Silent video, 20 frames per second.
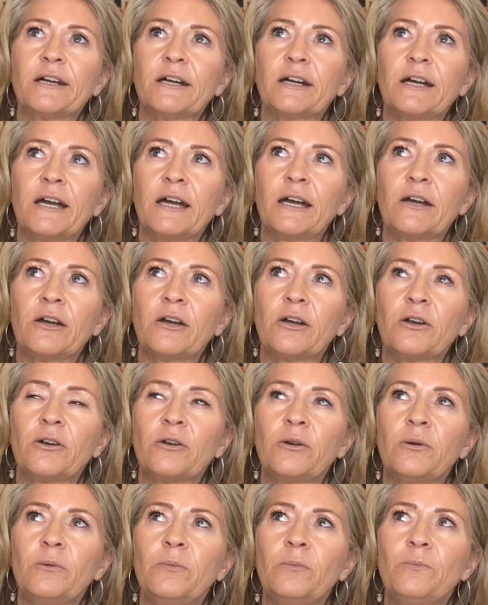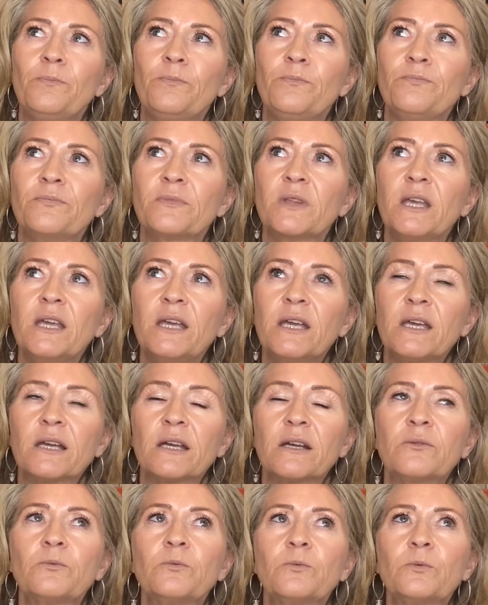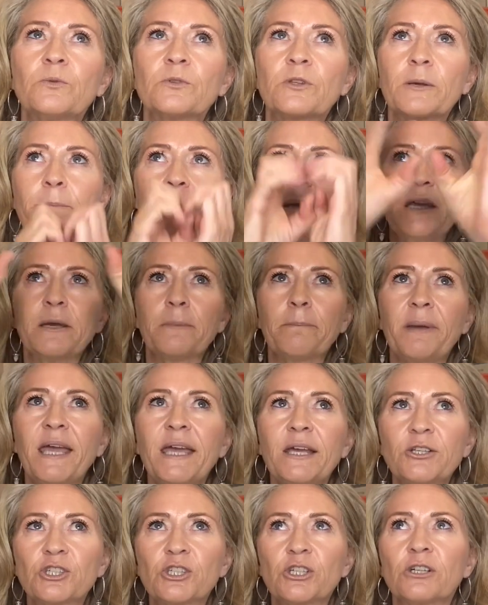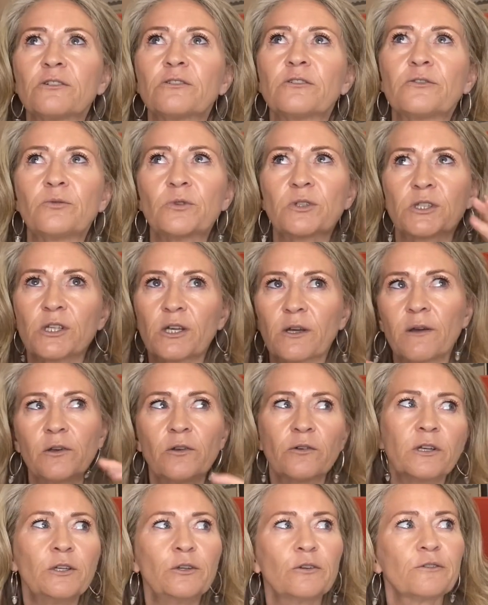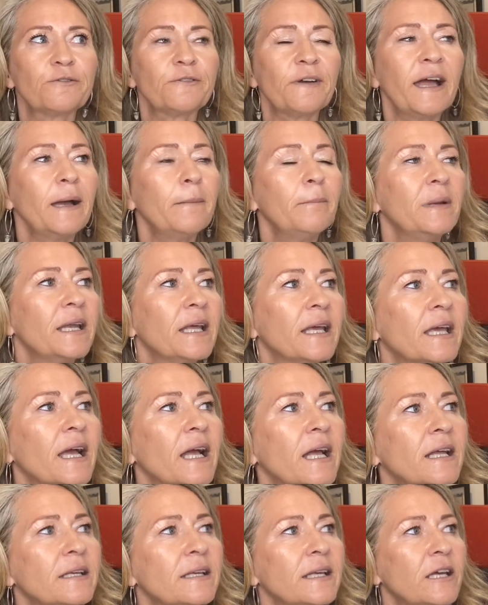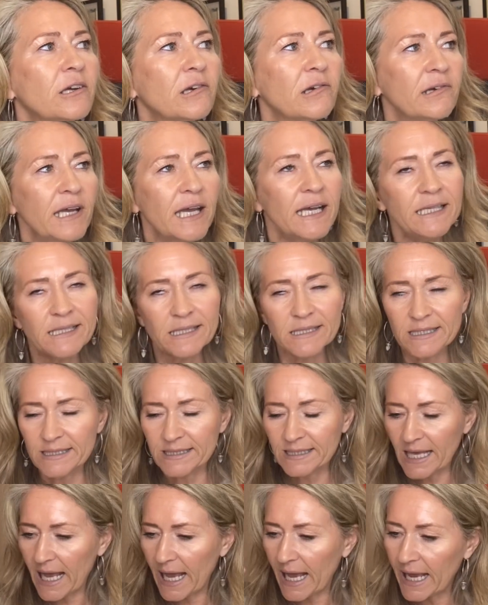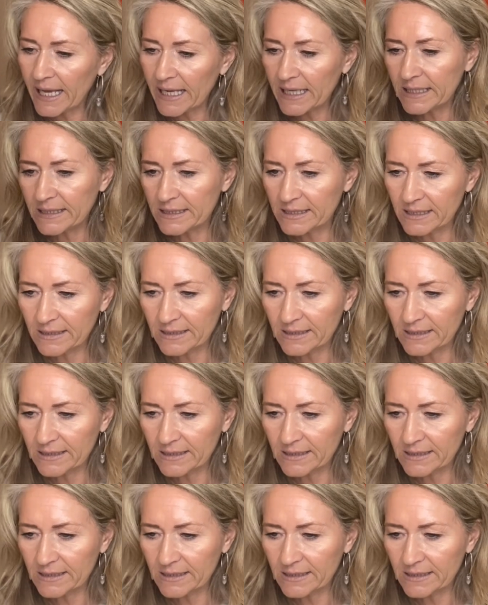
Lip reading: the bigger picture of what's going on in your family, and it creates this haze.